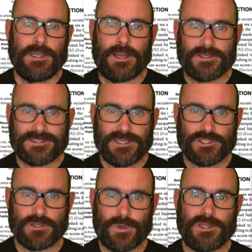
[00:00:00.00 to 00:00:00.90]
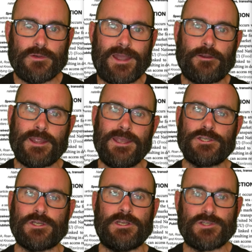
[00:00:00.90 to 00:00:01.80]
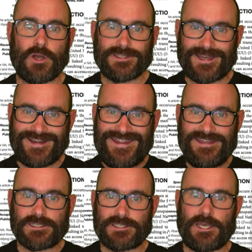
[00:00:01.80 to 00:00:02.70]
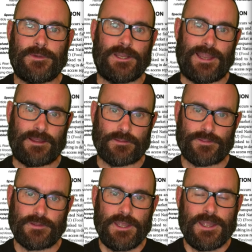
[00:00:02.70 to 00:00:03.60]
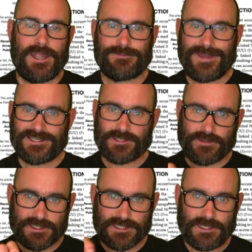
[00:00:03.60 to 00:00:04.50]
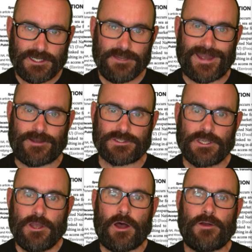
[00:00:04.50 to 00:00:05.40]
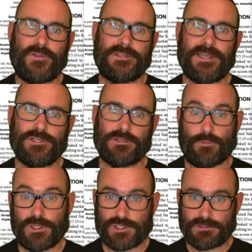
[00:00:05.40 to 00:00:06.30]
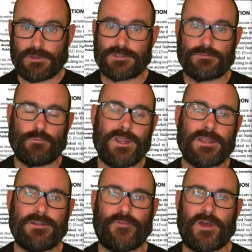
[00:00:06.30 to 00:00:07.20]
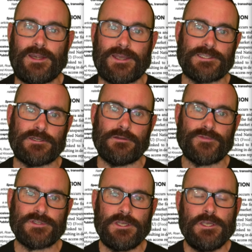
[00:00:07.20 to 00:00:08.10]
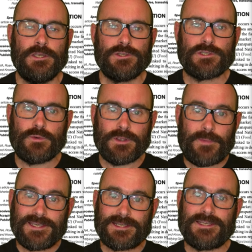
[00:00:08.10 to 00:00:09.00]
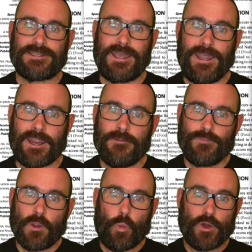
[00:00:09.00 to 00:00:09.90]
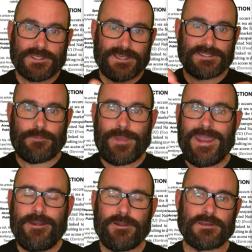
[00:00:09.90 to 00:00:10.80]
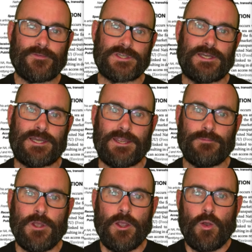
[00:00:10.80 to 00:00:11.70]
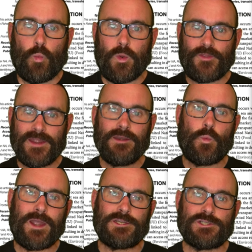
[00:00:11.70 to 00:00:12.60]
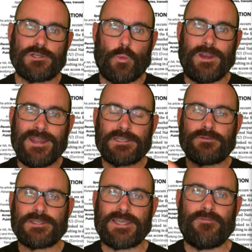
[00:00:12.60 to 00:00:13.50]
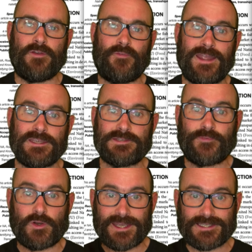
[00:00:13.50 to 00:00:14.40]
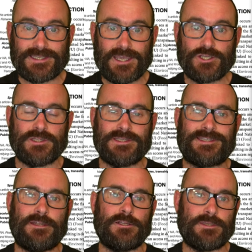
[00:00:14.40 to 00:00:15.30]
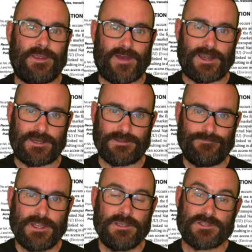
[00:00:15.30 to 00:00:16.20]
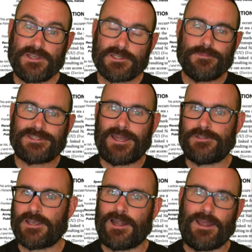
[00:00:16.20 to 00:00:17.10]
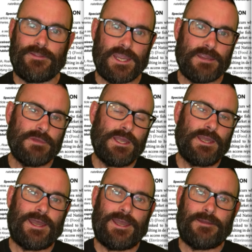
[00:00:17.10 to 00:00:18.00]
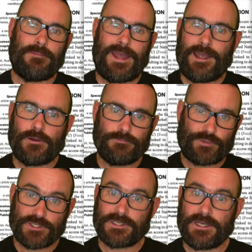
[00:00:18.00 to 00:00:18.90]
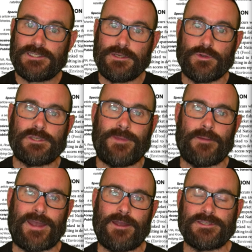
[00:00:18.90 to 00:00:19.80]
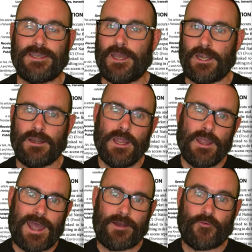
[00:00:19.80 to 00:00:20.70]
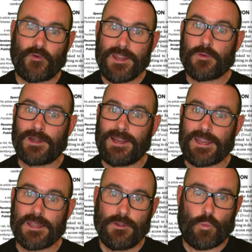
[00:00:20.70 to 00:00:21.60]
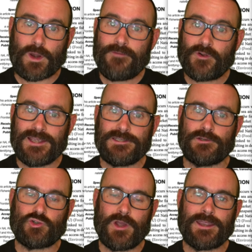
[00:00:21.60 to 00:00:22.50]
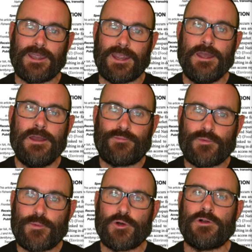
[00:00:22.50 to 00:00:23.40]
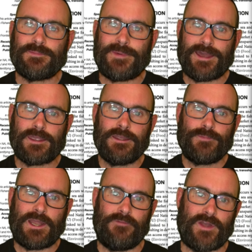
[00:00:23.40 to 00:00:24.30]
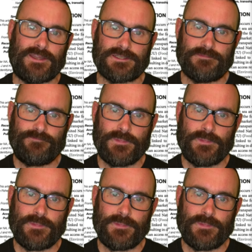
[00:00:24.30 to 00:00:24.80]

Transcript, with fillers: Now, a session window aggregation has got an indeterminate length. It's based on the timeout of the session, which is we can define ourselves. So we're basically saying, what is the period of time within which we need to receive events for that session still to be valid? So this comes down to kind of like the um, how precise you want to be about it and how frequently whatever it is you're tracking reports back an event.